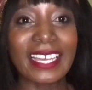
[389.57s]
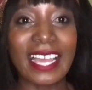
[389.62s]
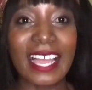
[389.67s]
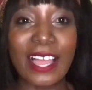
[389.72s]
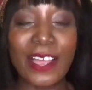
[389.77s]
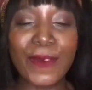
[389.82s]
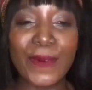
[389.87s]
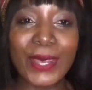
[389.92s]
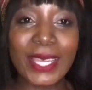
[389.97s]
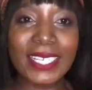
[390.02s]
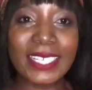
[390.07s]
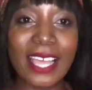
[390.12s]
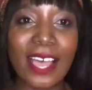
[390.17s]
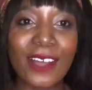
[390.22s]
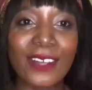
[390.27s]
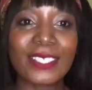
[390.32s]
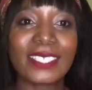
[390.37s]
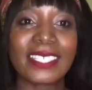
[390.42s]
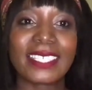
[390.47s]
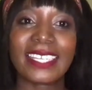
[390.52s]
I went
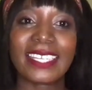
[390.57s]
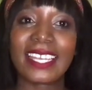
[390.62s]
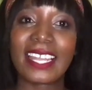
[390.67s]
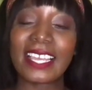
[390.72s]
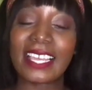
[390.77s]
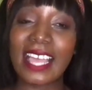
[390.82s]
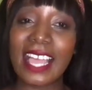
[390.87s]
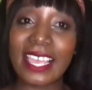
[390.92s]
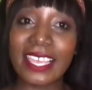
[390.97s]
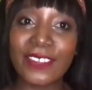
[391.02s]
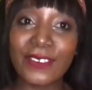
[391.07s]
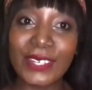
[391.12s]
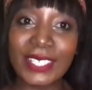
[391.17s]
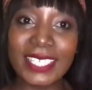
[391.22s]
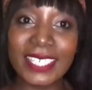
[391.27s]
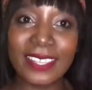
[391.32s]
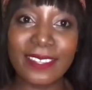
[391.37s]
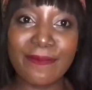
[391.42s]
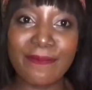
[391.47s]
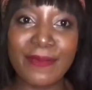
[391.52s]
out and then I
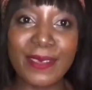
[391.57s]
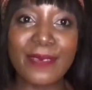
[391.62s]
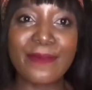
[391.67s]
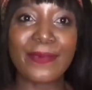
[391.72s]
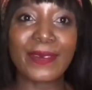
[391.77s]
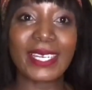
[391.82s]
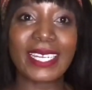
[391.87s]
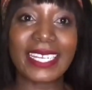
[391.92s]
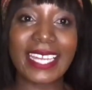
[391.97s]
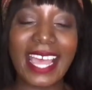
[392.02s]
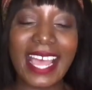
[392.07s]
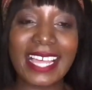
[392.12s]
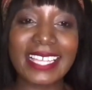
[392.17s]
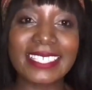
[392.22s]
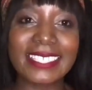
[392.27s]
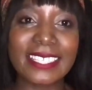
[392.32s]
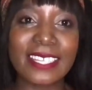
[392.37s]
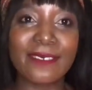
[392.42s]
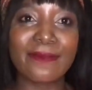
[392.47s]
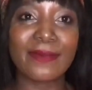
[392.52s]
greeted the people and I
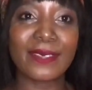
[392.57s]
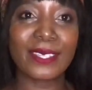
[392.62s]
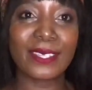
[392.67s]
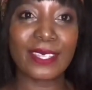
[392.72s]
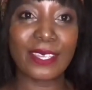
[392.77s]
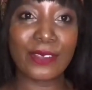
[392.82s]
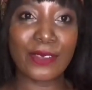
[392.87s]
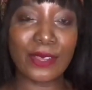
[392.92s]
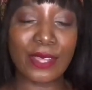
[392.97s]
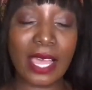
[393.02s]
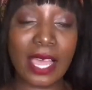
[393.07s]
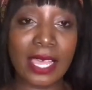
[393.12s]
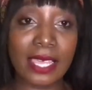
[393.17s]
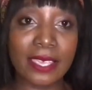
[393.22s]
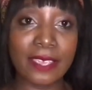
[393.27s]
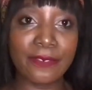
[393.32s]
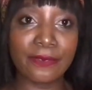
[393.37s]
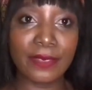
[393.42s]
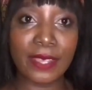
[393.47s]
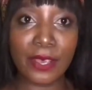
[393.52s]
asked them
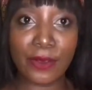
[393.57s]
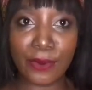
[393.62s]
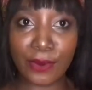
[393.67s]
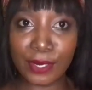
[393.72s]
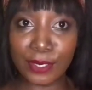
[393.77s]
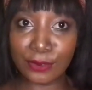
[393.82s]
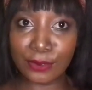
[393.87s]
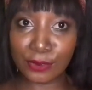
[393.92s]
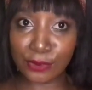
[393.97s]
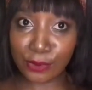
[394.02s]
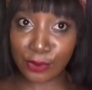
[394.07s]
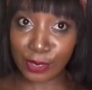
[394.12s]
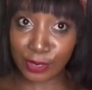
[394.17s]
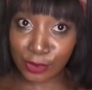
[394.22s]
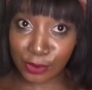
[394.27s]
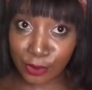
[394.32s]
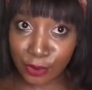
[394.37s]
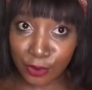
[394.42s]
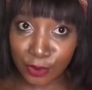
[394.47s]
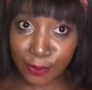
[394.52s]
if they are going to
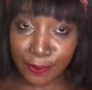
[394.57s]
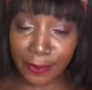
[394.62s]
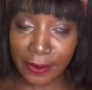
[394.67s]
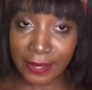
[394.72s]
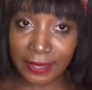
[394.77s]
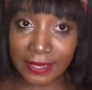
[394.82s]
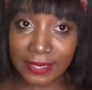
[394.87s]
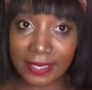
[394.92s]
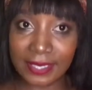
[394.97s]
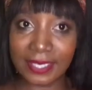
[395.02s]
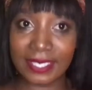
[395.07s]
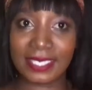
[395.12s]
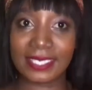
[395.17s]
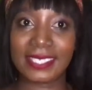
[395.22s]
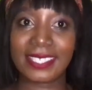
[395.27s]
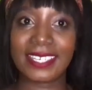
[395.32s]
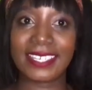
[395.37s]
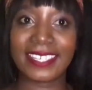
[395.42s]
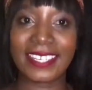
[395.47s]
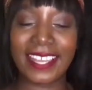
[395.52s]
so-and-so's party. They
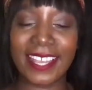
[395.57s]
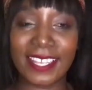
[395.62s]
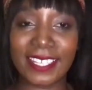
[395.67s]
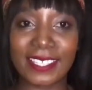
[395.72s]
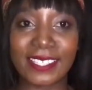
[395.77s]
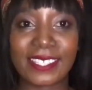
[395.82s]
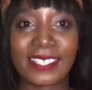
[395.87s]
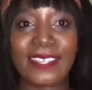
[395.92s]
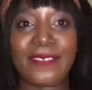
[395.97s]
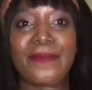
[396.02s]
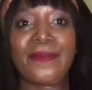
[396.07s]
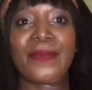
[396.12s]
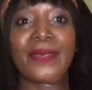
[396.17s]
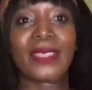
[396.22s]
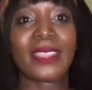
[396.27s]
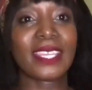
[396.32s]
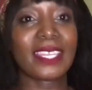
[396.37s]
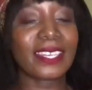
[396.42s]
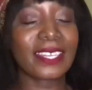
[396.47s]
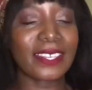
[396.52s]
said yes.
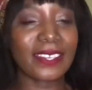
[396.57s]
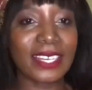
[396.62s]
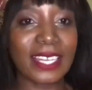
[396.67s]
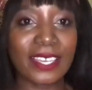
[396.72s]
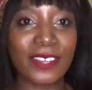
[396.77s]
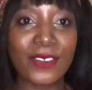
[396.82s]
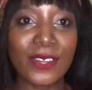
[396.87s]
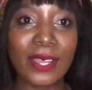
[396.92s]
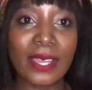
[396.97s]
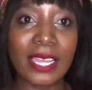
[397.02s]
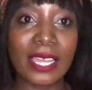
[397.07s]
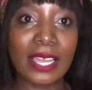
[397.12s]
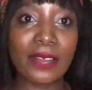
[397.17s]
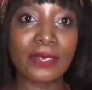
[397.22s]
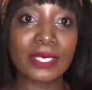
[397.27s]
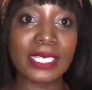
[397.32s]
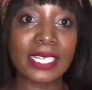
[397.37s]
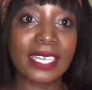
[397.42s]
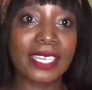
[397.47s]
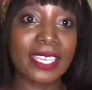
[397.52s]
Then they're like, I
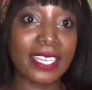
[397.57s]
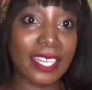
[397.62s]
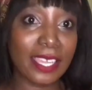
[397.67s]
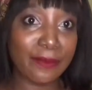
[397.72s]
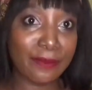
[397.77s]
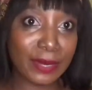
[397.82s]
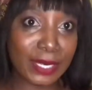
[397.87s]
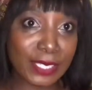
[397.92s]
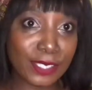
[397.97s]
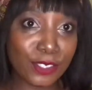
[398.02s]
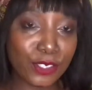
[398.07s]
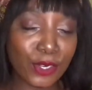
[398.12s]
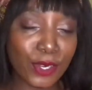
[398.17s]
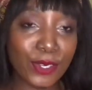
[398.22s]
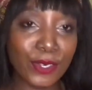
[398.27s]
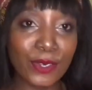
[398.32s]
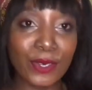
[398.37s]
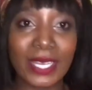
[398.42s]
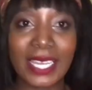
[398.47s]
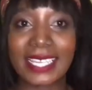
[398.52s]
was like, can I please
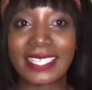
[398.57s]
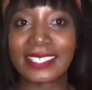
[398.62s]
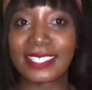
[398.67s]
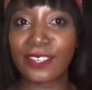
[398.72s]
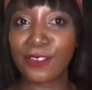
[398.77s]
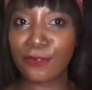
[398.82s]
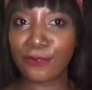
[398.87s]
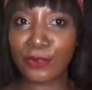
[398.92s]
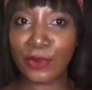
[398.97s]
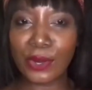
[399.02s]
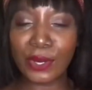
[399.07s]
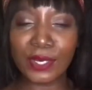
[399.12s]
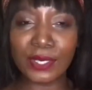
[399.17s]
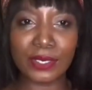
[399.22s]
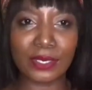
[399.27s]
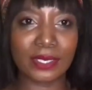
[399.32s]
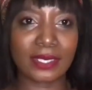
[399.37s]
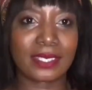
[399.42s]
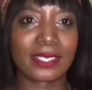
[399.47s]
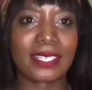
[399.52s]
join you guys? Of
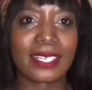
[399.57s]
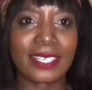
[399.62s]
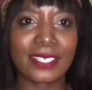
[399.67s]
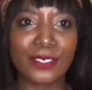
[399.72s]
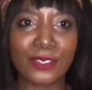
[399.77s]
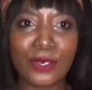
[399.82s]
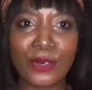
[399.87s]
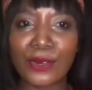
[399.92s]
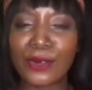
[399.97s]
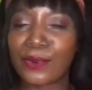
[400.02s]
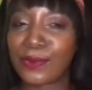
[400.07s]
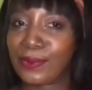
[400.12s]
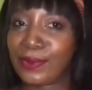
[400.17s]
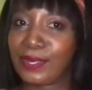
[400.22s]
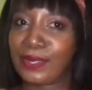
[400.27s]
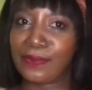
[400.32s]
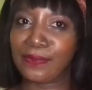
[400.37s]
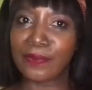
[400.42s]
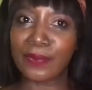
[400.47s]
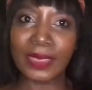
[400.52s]
course, let's go.
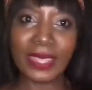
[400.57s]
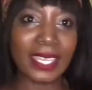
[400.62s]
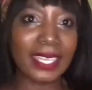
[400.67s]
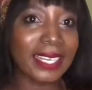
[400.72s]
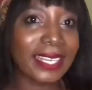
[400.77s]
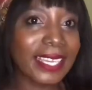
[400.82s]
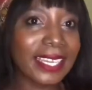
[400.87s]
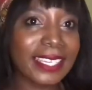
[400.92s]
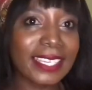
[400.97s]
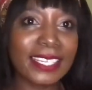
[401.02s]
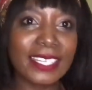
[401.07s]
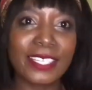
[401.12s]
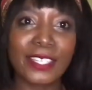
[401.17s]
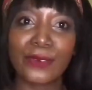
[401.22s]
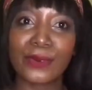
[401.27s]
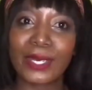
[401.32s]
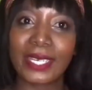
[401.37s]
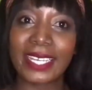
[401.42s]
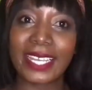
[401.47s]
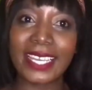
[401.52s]
Luckily, they
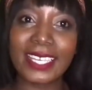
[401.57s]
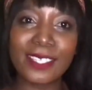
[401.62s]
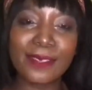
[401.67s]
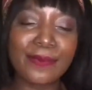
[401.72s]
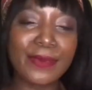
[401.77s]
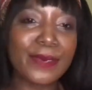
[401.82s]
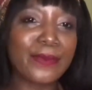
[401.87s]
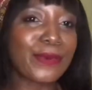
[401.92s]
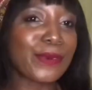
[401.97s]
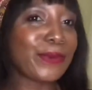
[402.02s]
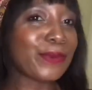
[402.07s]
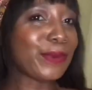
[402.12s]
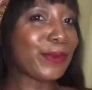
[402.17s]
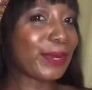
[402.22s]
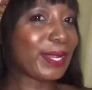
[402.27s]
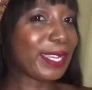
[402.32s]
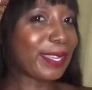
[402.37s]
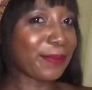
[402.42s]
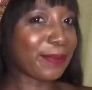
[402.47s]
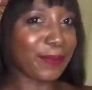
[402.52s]
were nice people. We
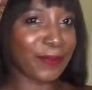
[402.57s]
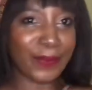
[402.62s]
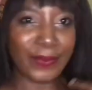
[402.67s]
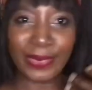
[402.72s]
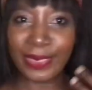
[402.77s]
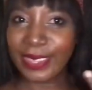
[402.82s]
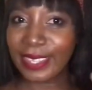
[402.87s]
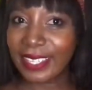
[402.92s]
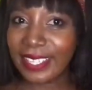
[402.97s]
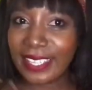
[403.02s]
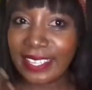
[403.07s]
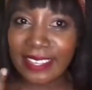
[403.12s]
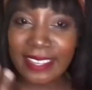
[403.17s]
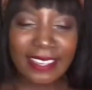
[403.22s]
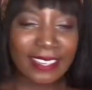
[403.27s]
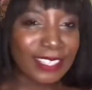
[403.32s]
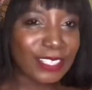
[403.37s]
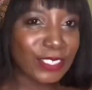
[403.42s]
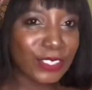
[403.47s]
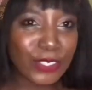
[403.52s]
were
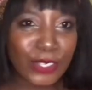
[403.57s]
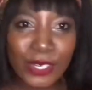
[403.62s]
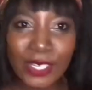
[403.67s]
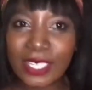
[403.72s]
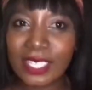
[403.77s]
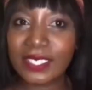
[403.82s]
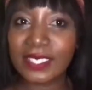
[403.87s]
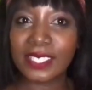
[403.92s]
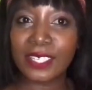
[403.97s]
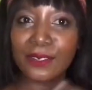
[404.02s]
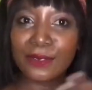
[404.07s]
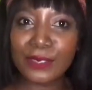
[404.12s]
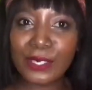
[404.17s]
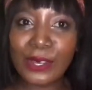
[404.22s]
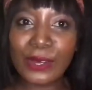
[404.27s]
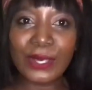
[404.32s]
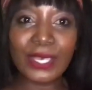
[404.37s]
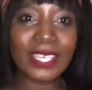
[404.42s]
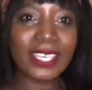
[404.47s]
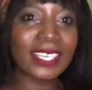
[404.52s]
enjoying ourselves,
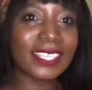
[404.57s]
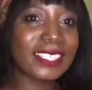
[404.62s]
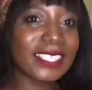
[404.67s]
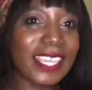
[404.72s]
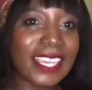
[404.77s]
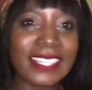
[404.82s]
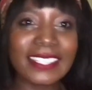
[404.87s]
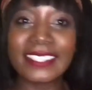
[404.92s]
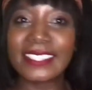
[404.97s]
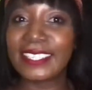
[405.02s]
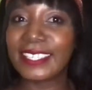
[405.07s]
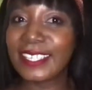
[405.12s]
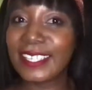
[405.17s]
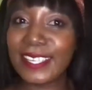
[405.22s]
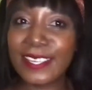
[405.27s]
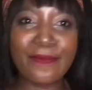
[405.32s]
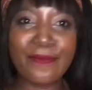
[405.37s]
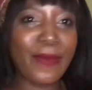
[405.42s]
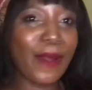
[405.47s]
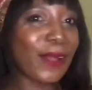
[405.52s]
talking,
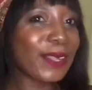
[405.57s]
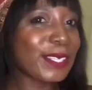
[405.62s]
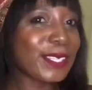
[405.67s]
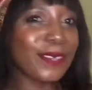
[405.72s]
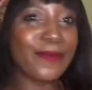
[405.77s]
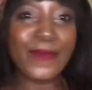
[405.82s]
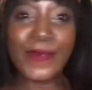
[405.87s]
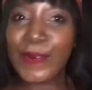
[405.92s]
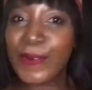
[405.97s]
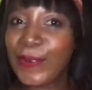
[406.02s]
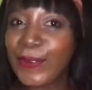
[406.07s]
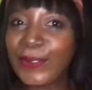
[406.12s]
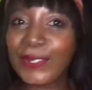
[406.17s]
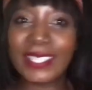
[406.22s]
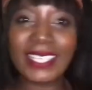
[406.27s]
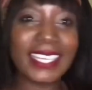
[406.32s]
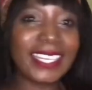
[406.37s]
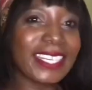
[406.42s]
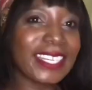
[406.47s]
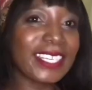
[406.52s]
chatting, a party
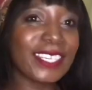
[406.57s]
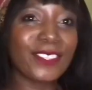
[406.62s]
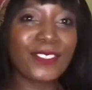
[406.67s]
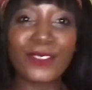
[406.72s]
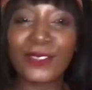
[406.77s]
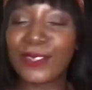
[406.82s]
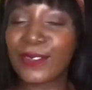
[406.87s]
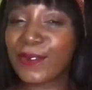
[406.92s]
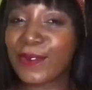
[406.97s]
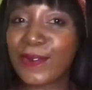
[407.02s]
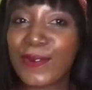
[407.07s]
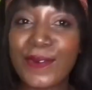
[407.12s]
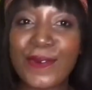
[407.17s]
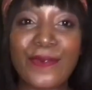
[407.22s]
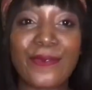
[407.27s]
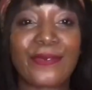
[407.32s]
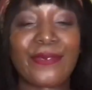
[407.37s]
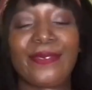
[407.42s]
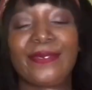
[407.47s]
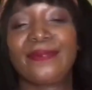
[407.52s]
mood, getting into the
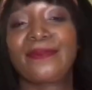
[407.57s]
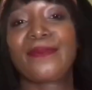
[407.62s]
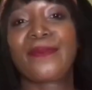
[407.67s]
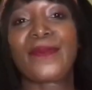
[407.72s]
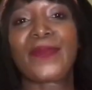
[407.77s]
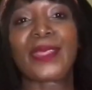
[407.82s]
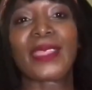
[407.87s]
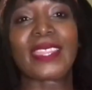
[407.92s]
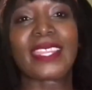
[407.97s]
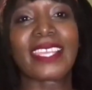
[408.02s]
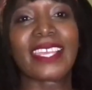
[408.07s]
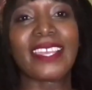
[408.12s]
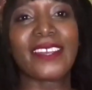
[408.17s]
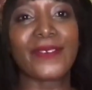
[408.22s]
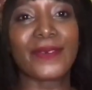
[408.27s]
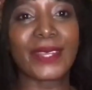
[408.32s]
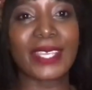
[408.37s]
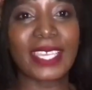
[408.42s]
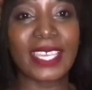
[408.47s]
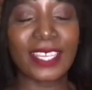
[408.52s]
groove.
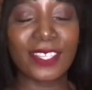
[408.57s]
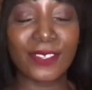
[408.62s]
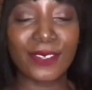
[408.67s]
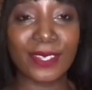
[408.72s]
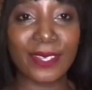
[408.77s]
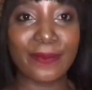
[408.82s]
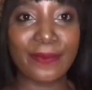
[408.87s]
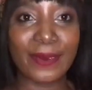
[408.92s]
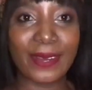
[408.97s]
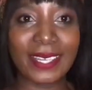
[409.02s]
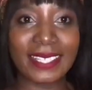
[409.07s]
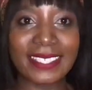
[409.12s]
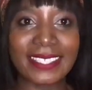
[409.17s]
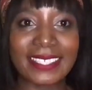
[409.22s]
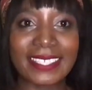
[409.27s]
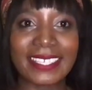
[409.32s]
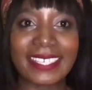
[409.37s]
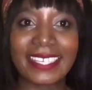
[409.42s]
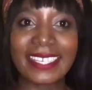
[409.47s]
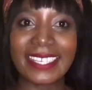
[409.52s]
We get to the
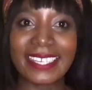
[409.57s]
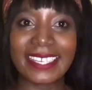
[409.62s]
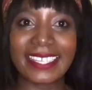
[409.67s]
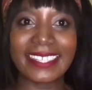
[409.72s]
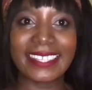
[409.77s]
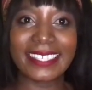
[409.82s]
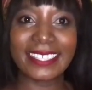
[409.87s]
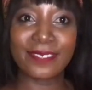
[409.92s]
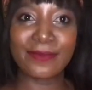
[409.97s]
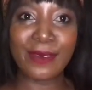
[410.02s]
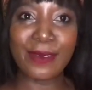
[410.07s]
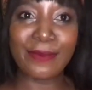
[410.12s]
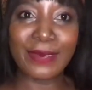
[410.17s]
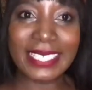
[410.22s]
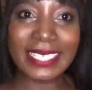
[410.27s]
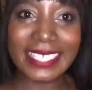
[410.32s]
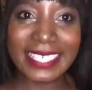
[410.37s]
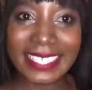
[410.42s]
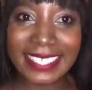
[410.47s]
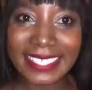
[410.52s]
party, and this
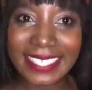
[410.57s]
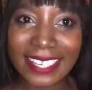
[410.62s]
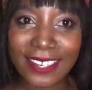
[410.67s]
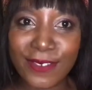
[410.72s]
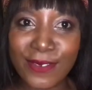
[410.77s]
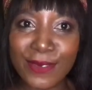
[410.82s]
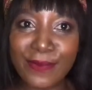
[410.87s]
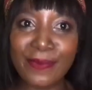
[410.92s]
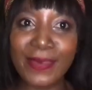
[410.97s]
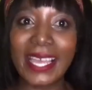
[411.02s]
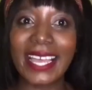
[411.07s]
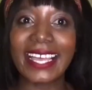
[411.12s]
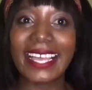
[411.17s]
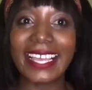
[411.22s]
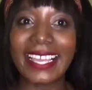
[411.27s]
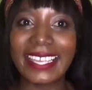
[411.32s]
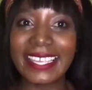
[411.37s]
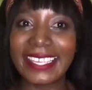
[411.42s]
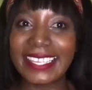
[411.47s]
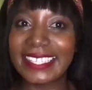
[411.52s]
mamacita with my
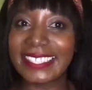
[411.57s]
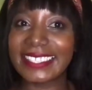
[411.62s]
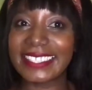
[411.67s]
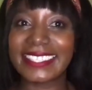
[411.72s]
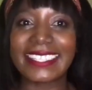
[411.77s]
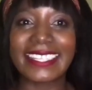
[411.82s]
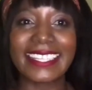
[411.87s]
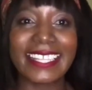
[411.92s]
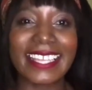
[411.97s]
high heels.